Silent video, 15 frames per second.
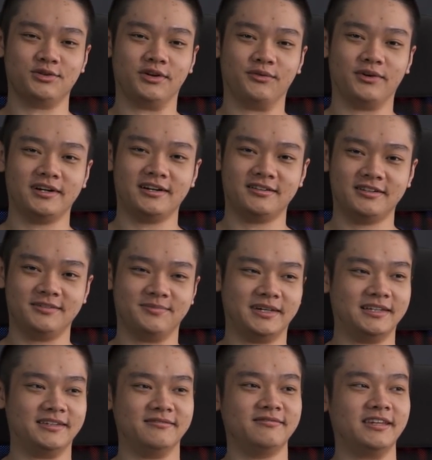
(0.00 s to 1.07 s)
2100,
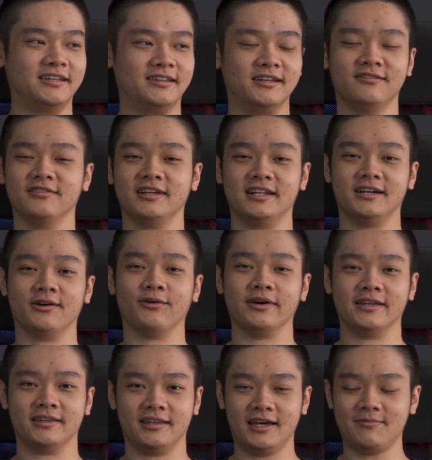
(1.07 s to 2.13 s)
but they didn't really go
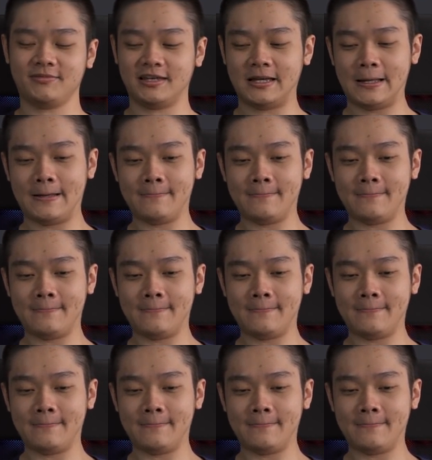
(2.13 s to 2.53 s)
in depth.